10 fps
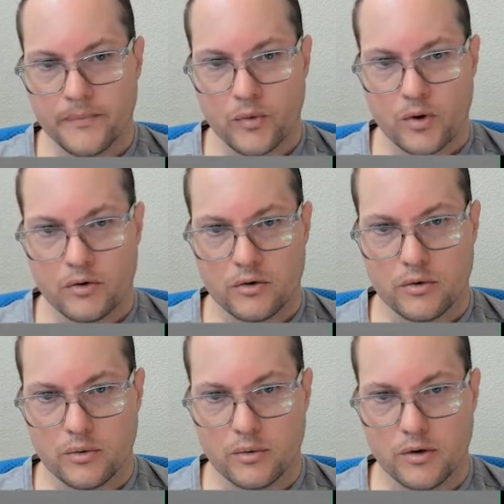
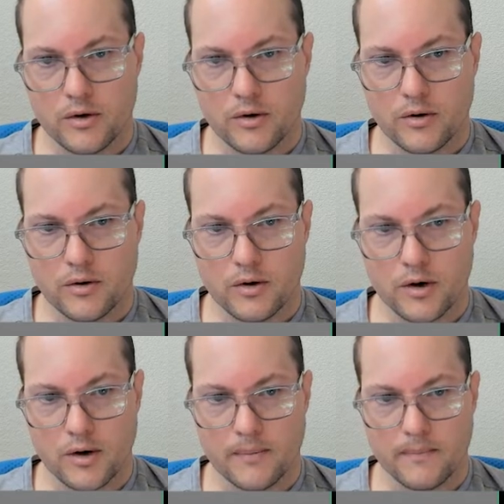to the
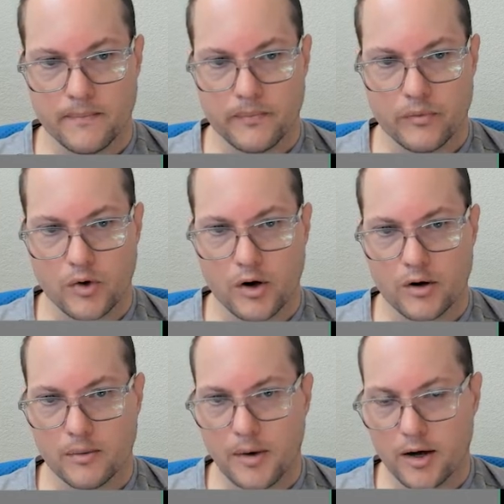
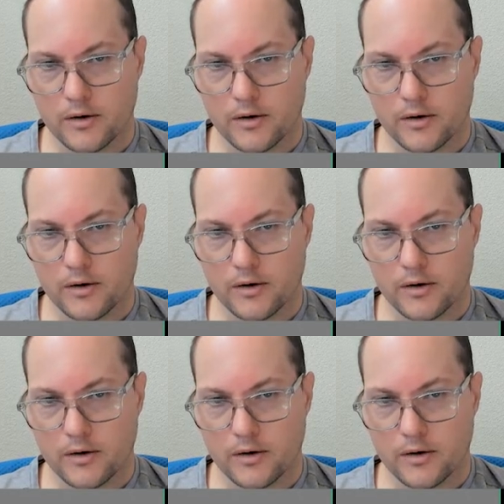cutting mat.